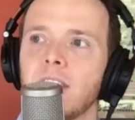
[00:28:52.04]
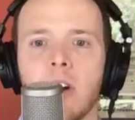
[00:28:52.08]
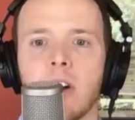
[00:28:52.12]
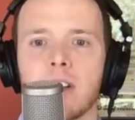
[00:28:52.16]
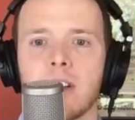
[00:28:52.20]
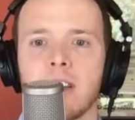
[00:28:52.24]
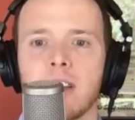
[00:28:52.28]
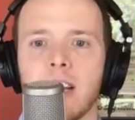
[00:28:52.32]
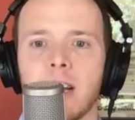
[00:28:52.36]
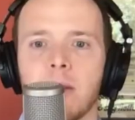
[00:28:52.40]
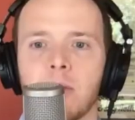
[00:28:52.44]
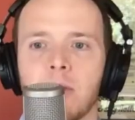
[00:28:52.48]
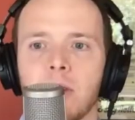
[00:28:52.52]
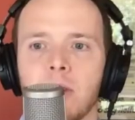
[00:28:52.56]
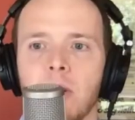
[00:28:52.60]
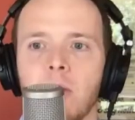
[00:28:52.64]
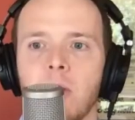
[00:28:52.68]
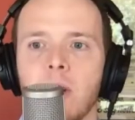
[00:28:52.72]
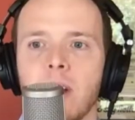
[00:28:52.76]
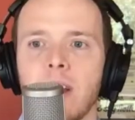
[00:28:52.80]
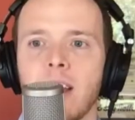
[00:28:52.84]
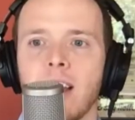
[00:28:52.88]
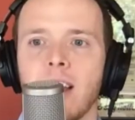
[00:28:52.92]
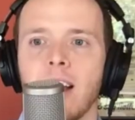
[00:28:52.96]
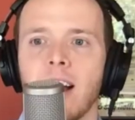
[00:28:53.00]
exam. So,
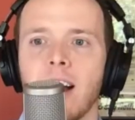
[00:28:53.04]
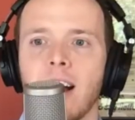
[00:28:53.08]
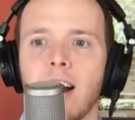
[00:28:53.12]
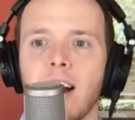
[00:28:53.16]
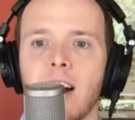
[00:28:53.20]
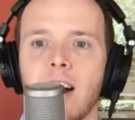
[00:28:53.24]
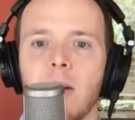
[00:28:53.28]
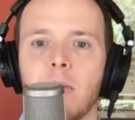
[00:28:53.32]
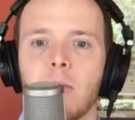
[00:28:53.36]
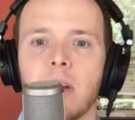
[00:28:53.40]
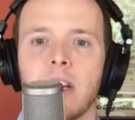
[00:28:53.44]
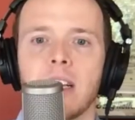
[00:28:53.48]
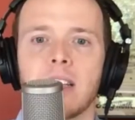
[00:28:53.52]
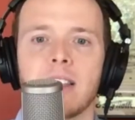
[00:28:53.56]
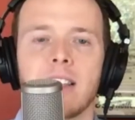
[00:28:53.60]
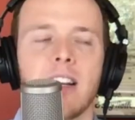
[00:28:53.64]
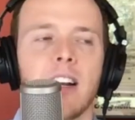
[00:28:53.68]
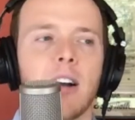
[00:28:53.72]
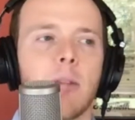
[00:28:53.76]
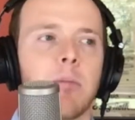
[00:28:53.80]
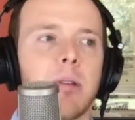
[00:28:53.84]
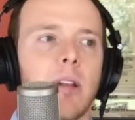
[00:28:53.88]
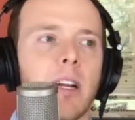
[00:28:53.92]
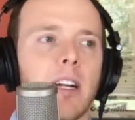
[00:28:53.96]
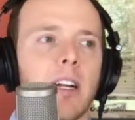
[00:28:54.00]
is it
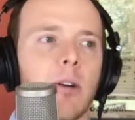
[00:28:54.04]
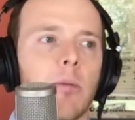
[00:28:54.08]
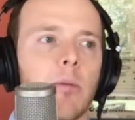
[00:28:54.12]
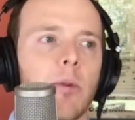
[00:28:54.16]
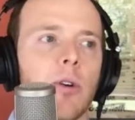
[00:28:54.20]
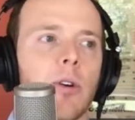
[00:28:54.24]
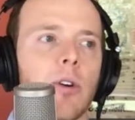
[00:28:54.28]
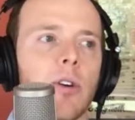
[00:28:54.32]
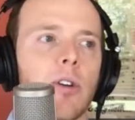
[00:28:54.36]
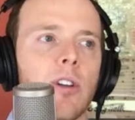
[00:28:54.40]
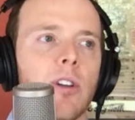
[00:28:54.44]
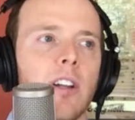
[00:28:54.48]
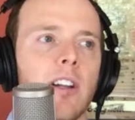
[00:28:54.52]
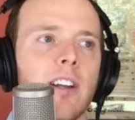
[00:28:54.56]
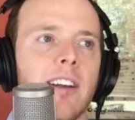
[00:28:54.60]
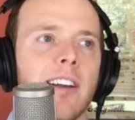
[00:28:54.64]
applicable